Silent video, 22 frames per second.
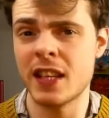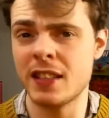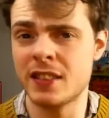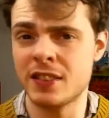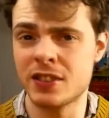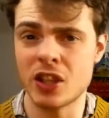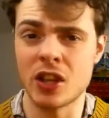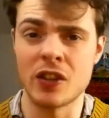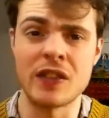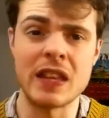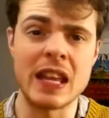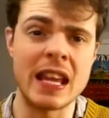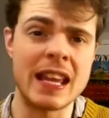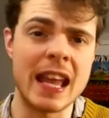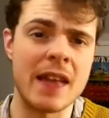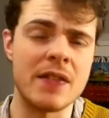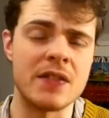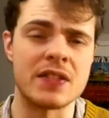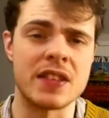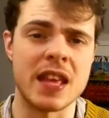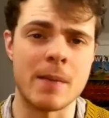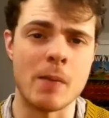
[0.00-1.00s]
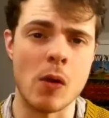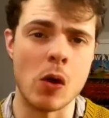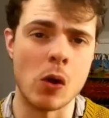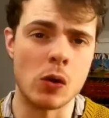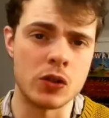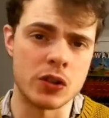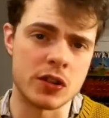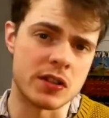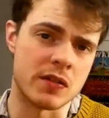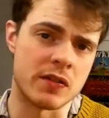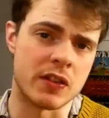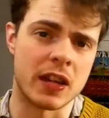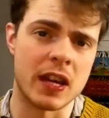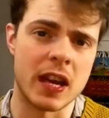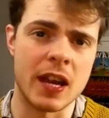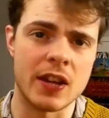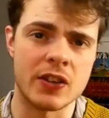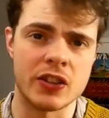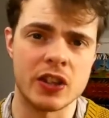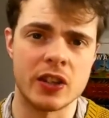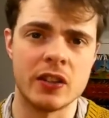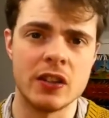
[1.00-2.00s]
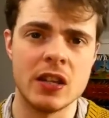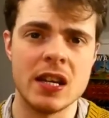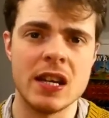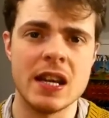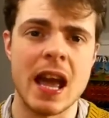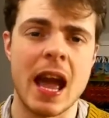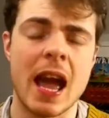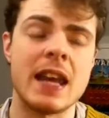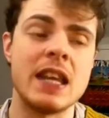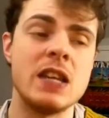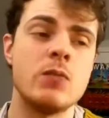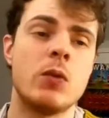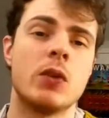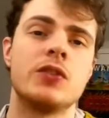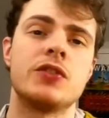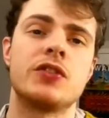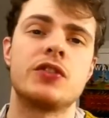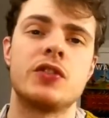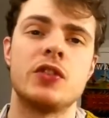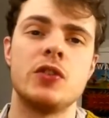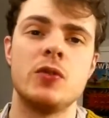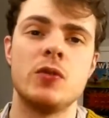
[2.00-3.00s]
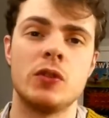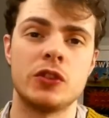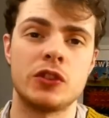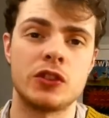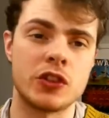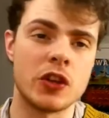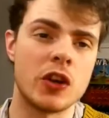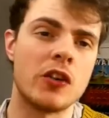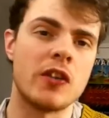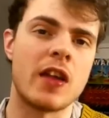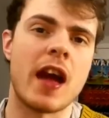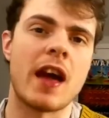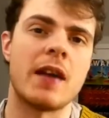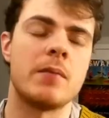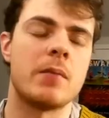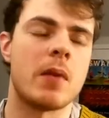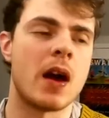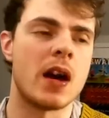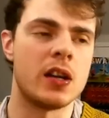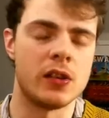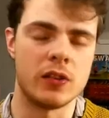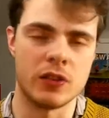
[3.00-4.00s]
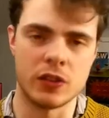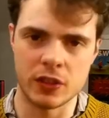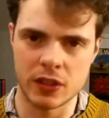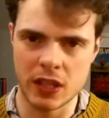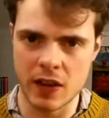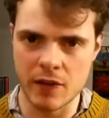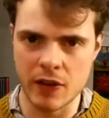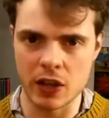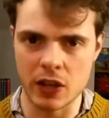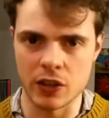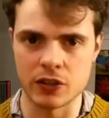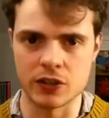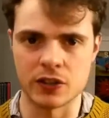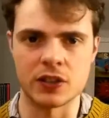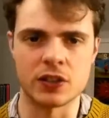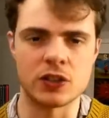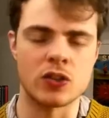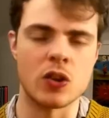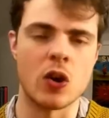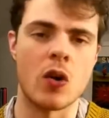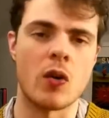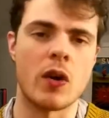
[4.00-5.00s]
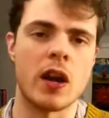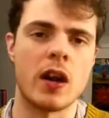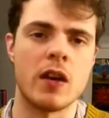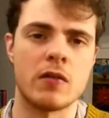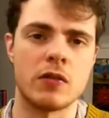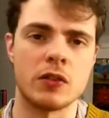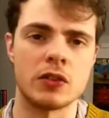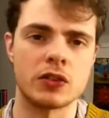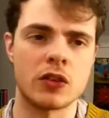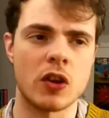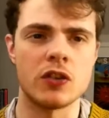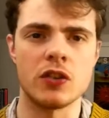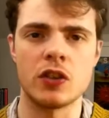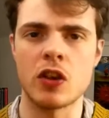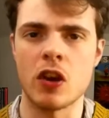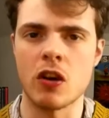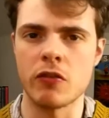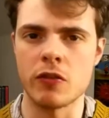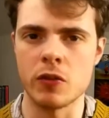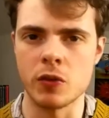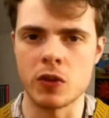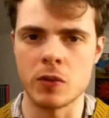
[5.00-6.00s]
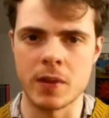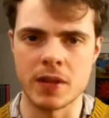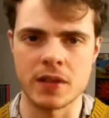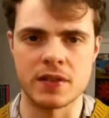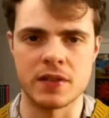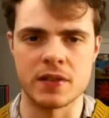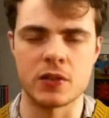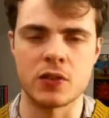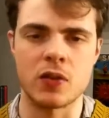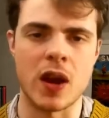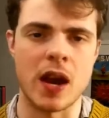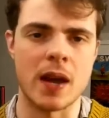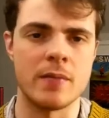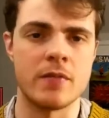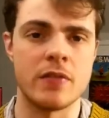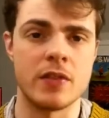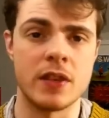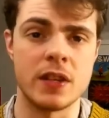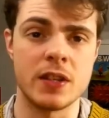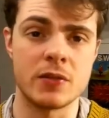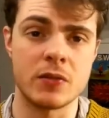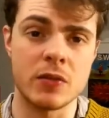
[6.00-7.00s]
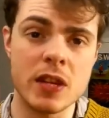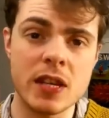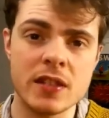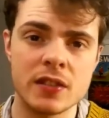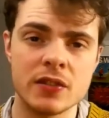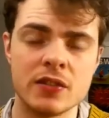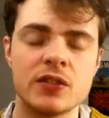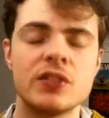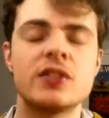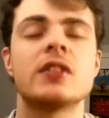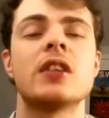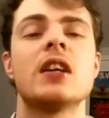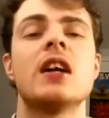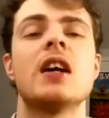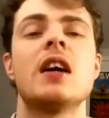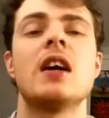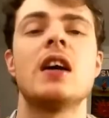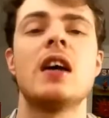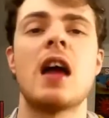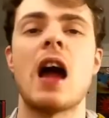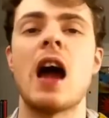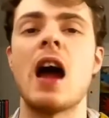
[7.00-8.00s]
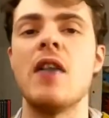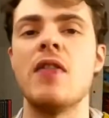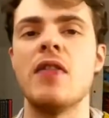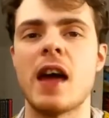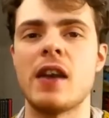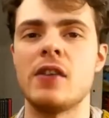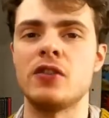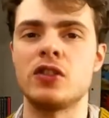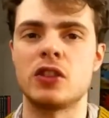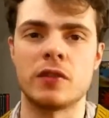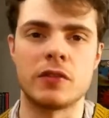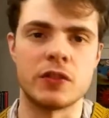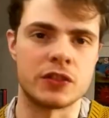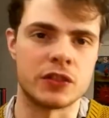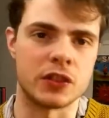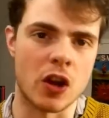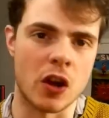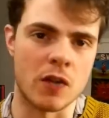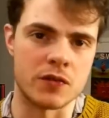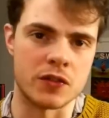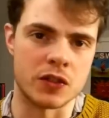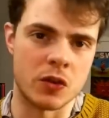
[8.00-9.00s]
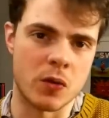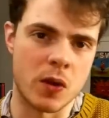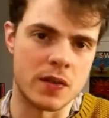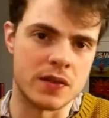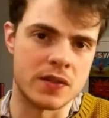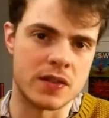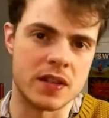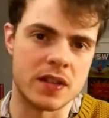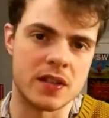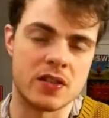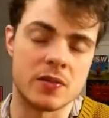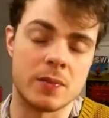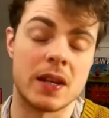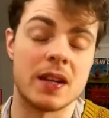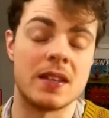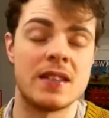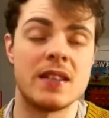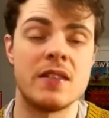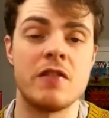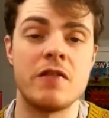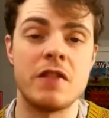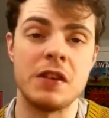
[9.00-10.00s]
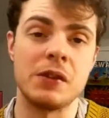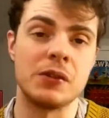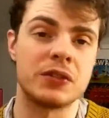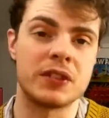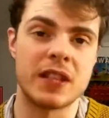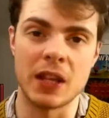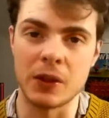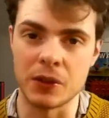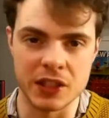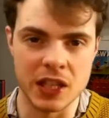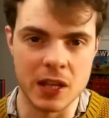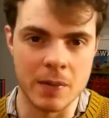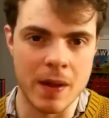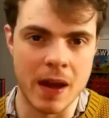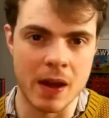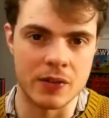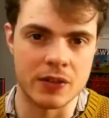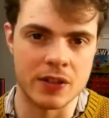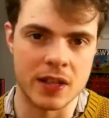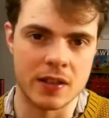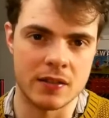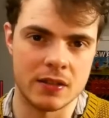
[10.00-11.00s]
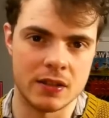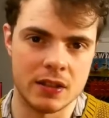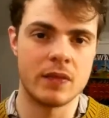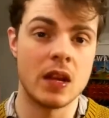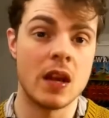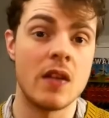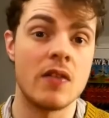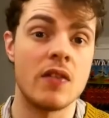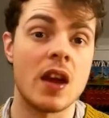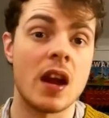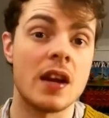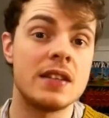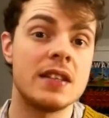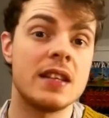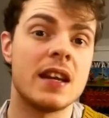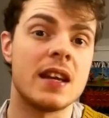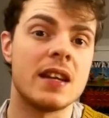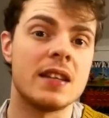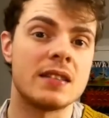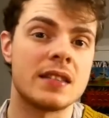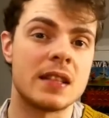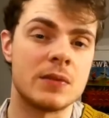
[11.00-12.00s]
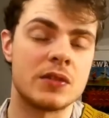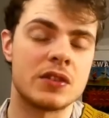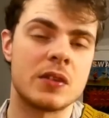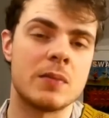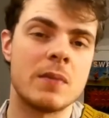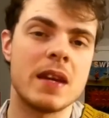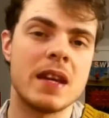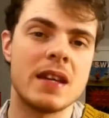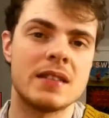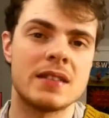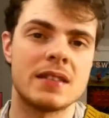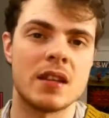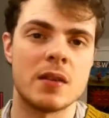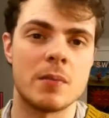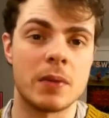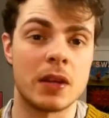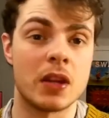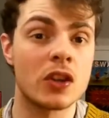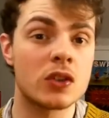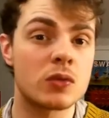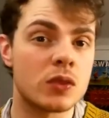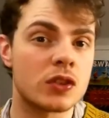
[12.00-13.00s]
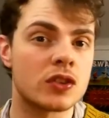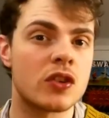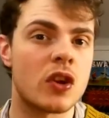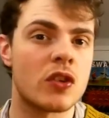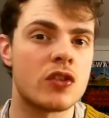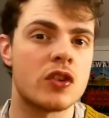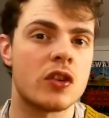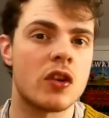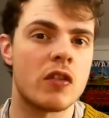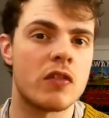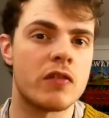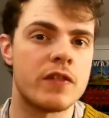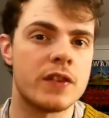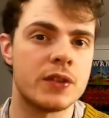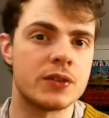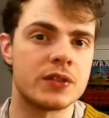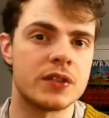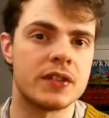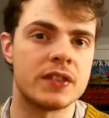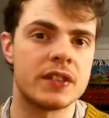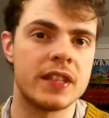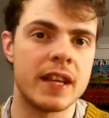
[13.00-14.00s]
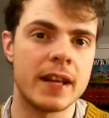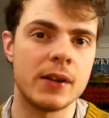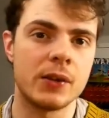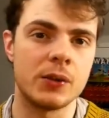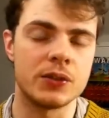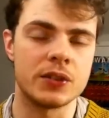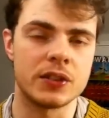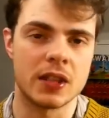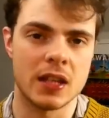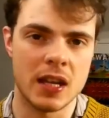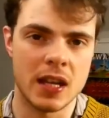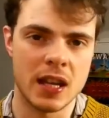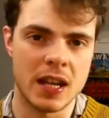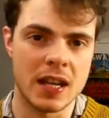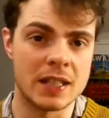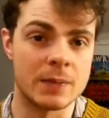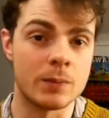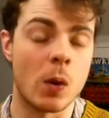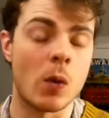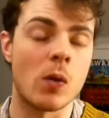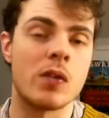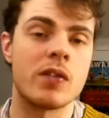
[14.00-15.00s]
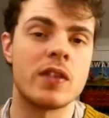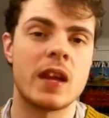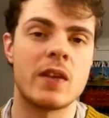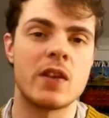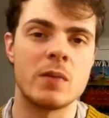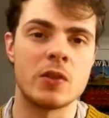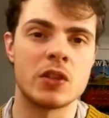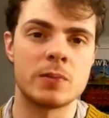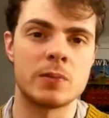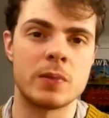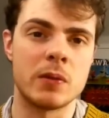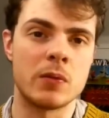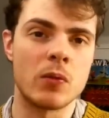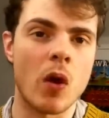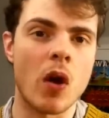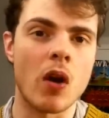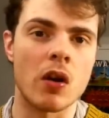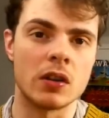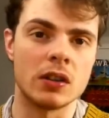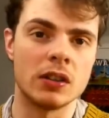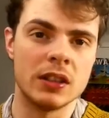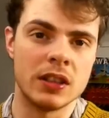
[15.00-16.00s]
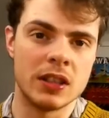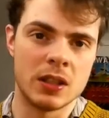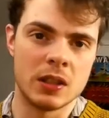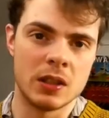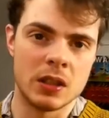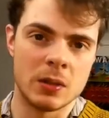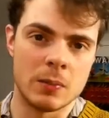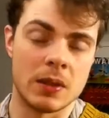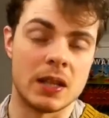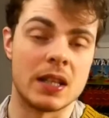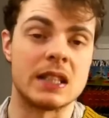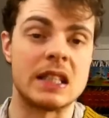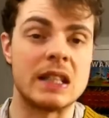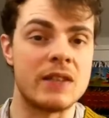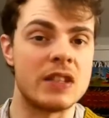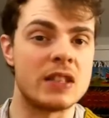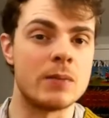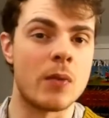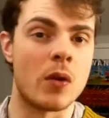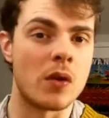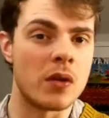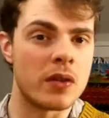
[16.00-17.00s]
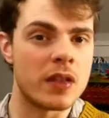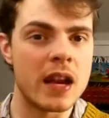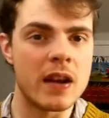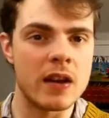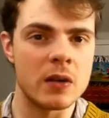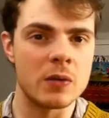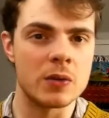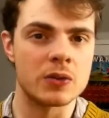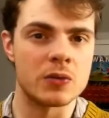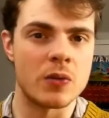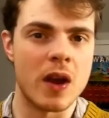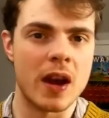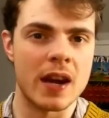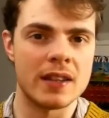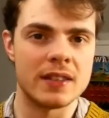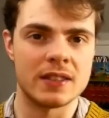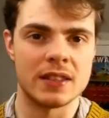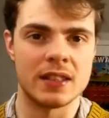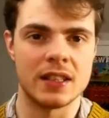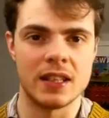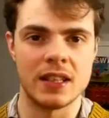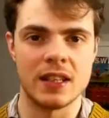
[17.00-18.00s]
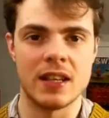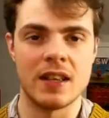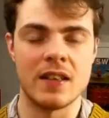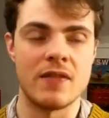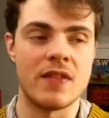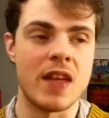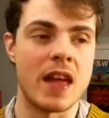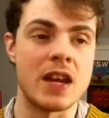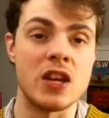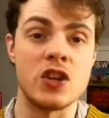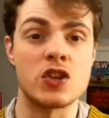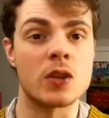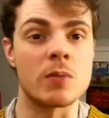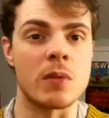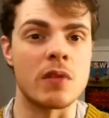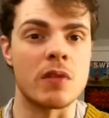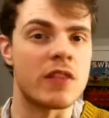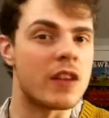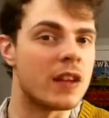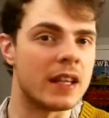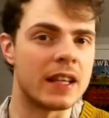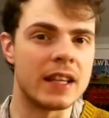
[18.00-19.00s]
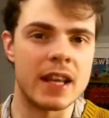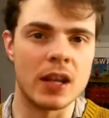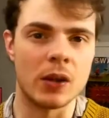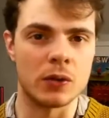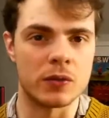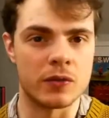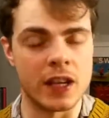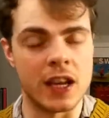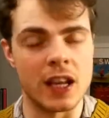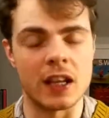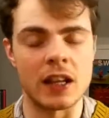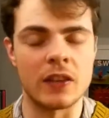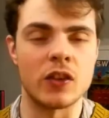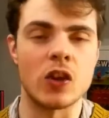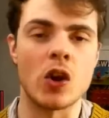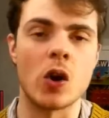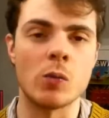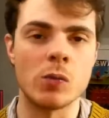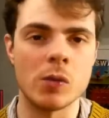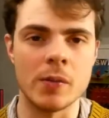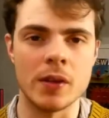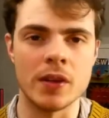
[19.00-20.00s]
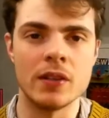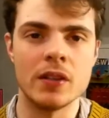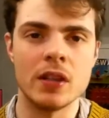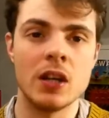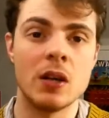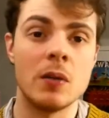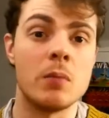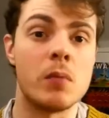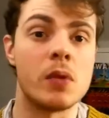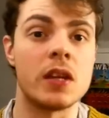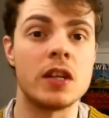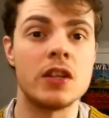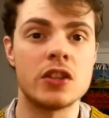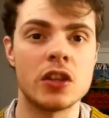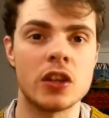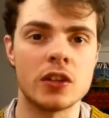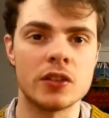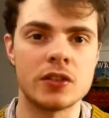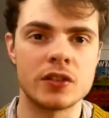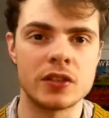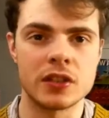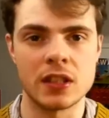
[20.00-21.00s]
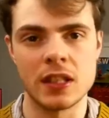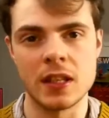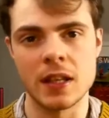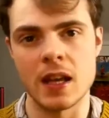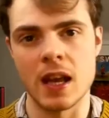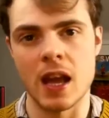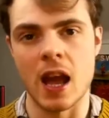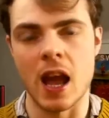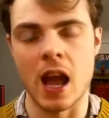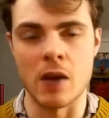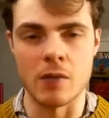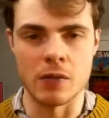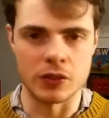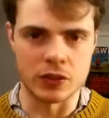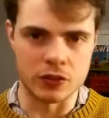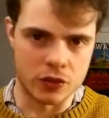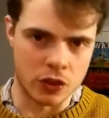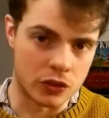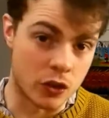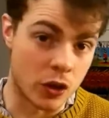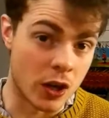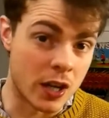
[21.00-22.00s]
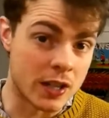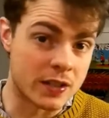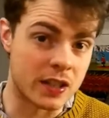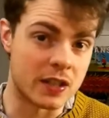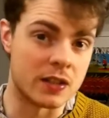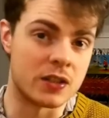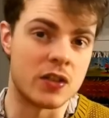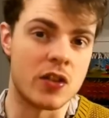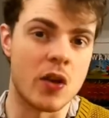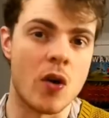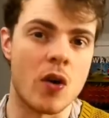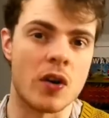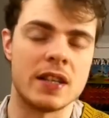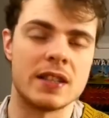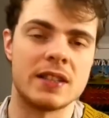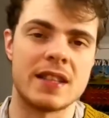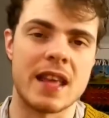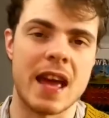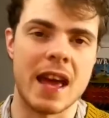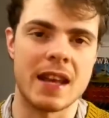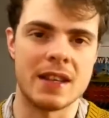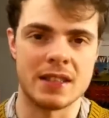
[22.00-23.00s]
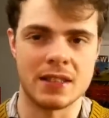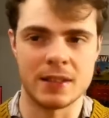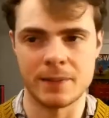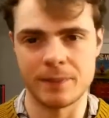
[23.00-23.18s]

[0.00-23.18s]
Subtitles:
is certainly against that moral justification, and he wants to show that by giving us the story of Raskolnikov, who commits this crime for these reasons, and then suffers the consequences because he feels guilty about it. The idea, it seems to me, is that because Raskolnikov feels this guilt, his moral theory must be wrong. Because if his moral theory was right, then he shouldn't be feeling guilt for killing the old woman, but he does, and Dostoevsky's thought is that